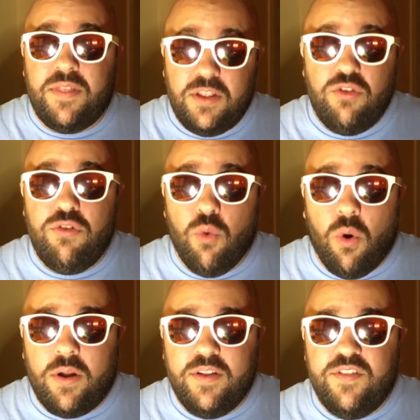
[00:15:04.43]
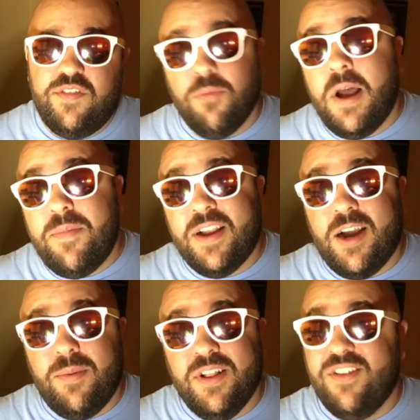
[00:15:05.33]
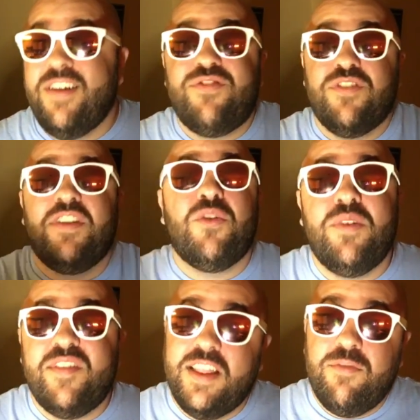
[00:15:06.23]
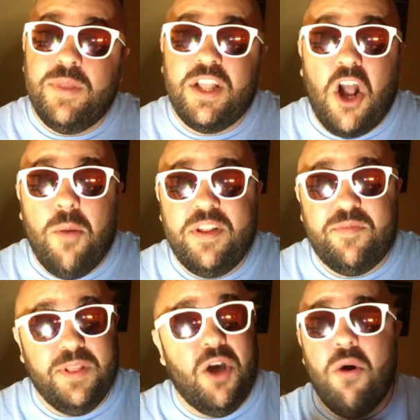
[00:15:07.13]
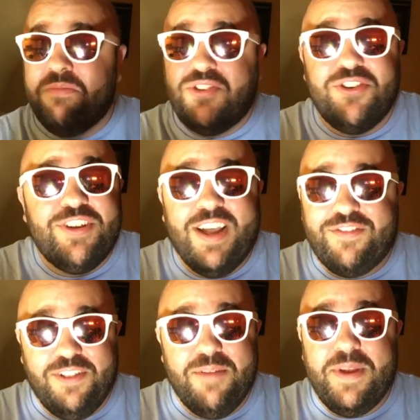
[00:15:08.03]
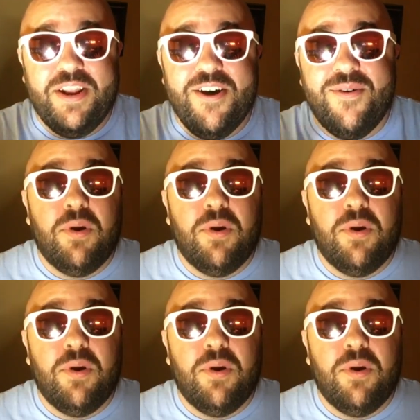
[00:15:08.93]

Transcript: I think New York is, there might be a couple other. If there's other ones, leave them in the comments below. I'm sure you guys will let me know.